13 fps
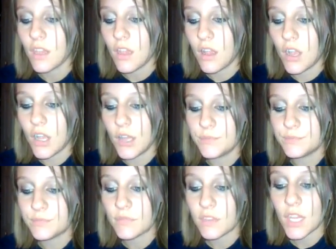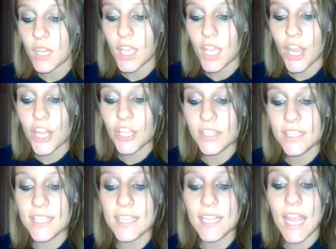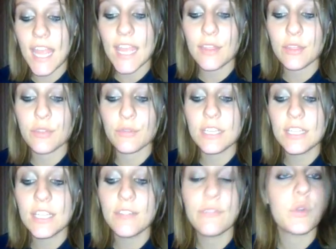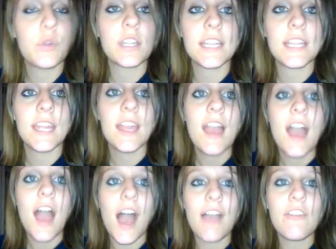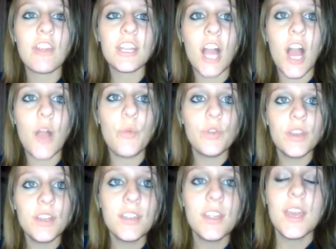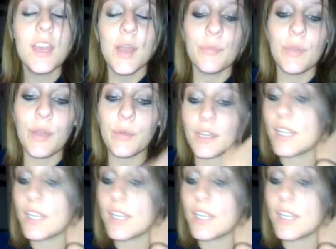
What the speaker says: Are you getting a 3D, 4D? I've already gotten one, but we're getting